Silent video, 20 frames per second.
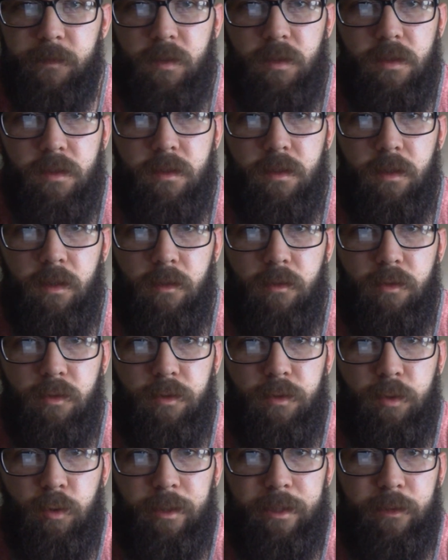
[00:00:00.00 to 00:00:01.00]
Just, do
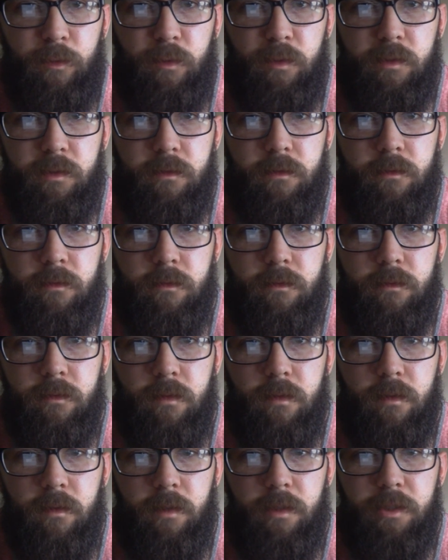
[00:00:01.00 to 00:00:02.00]
a quick one,
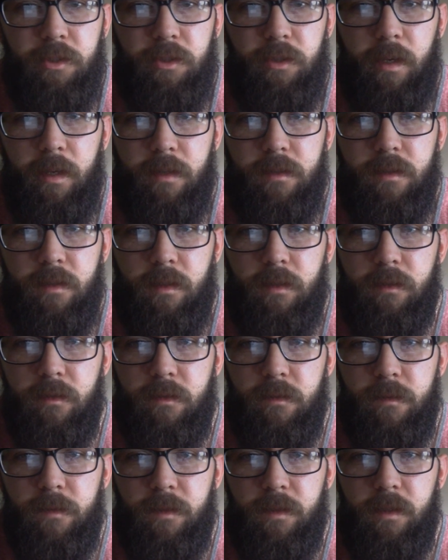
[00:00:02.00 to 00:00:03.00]
let you guys in on
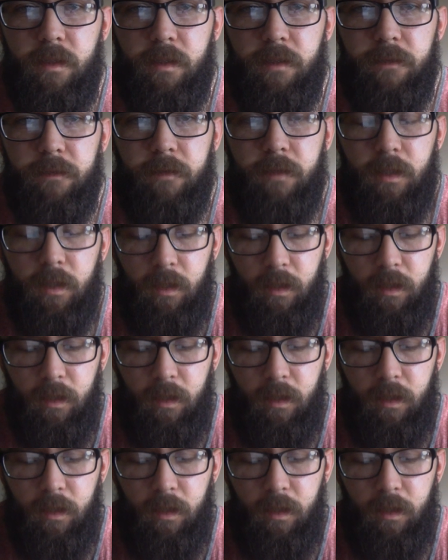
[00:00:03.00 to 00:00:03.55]
some stuff,